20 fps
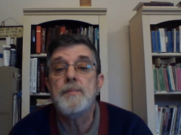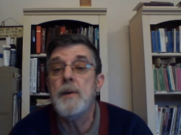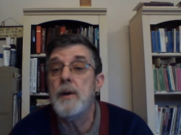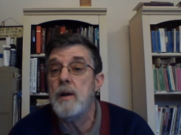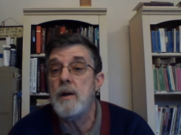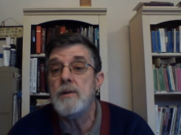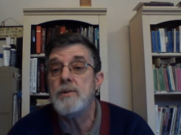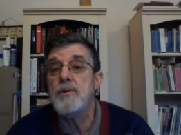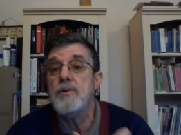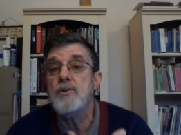but
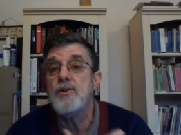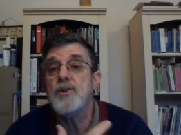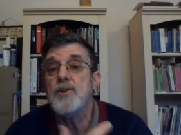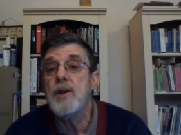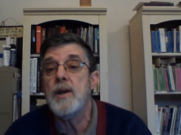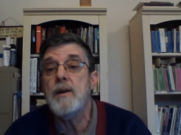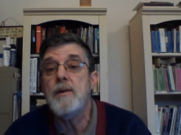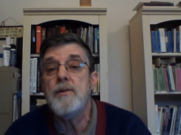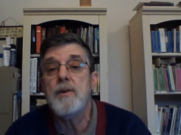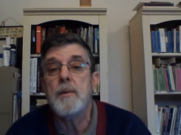also
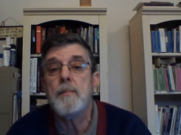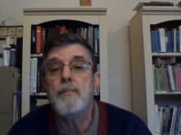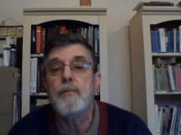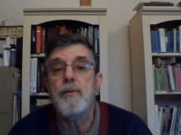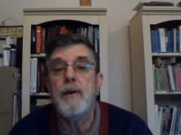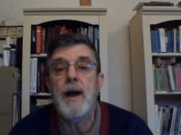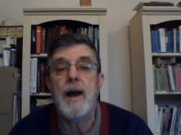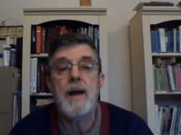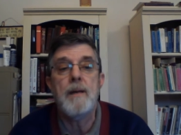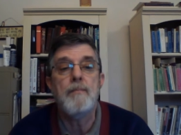share their
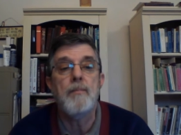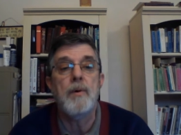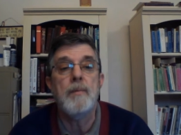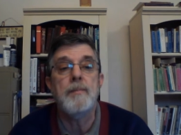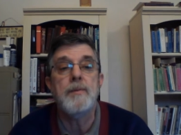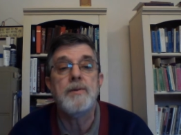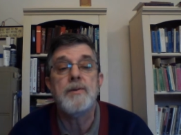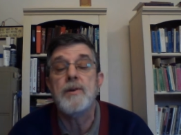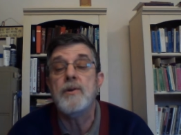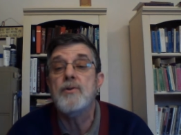proud
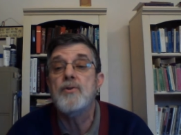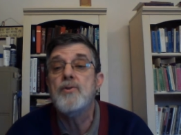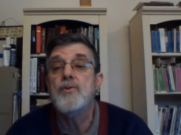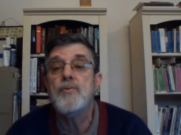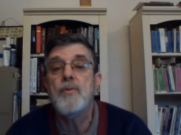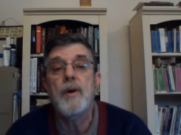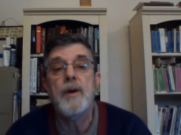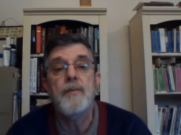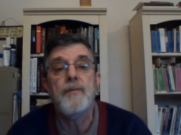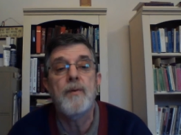moments, their
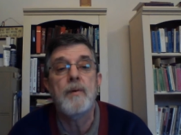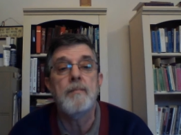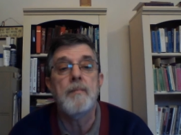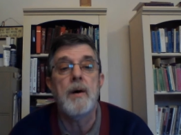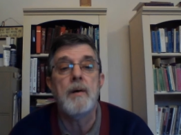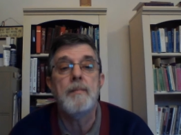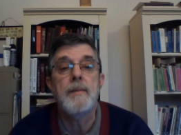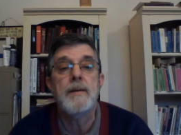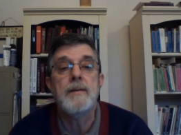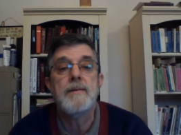joyful
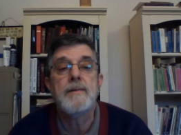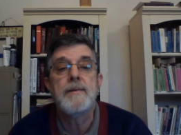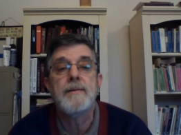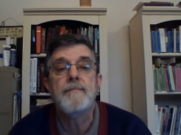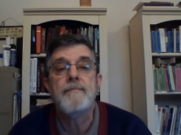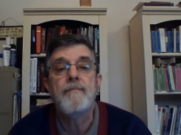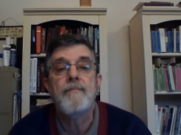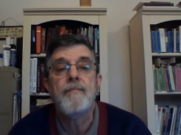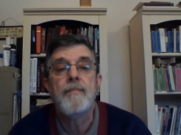moments.